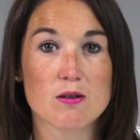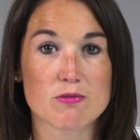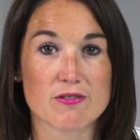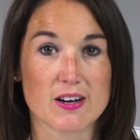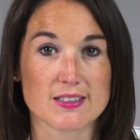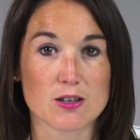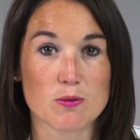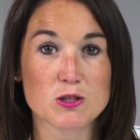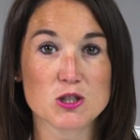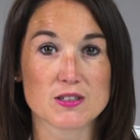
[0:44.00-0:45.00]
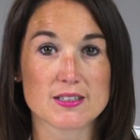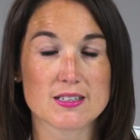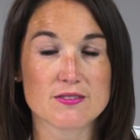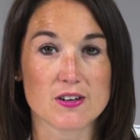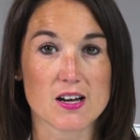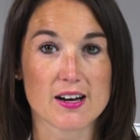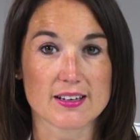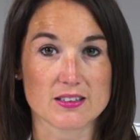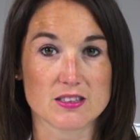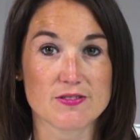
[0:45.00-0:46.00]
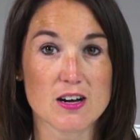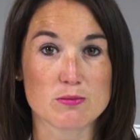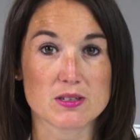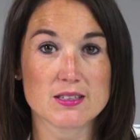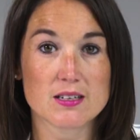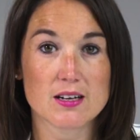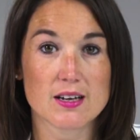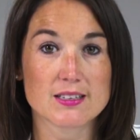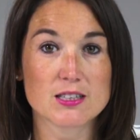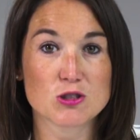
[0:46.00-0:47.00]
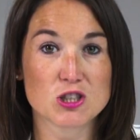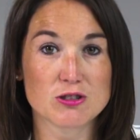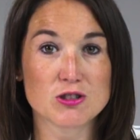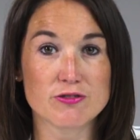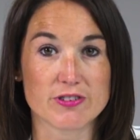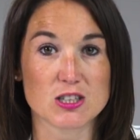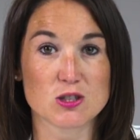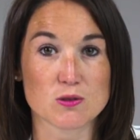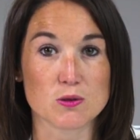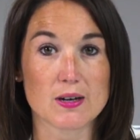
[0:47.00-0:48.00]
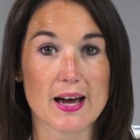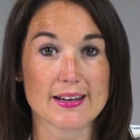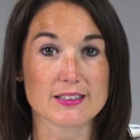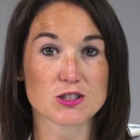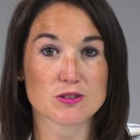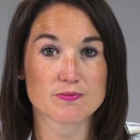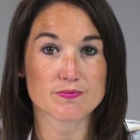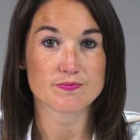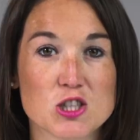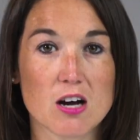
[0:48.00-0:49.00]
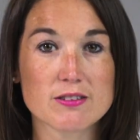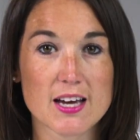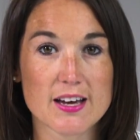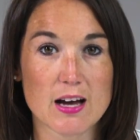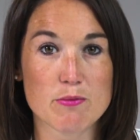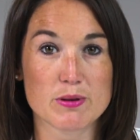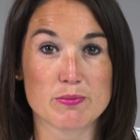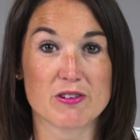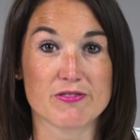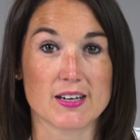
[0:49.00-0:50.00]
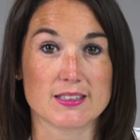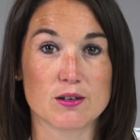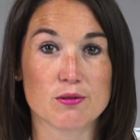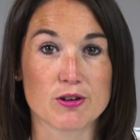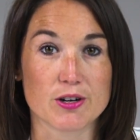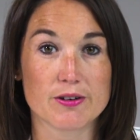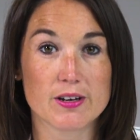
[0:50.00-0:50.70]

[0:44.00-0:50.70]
providing opportunities for learning and development until children reach school age. Childcare can be provided through